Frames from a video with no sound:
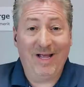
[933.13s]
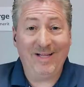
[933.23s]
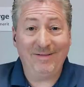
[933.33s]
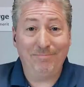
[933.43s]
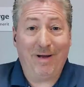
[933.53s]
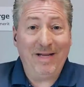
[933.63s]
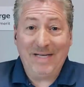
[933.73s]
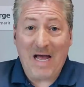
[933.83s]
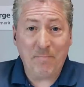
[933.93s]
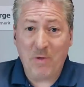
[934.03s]
it might
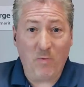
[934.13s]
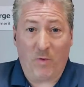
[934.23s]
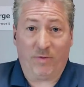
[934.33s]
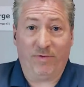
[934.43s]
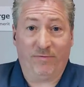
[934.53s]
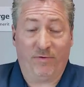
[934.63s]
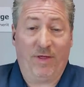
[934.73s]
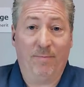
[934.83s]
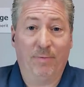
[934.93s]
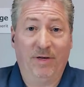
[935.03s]
not be worth it for
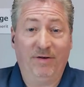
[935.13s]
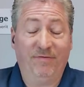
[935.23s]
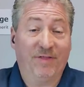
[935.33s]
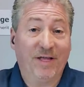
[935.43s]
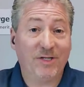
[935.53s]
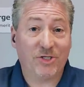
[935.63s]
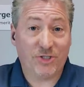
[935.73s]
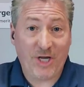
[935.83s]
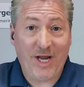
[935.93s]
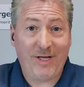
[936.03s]
them. But if things
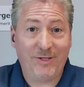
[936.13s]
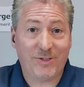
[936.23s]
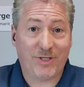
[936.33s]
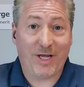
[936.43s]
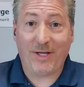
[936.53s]
change, they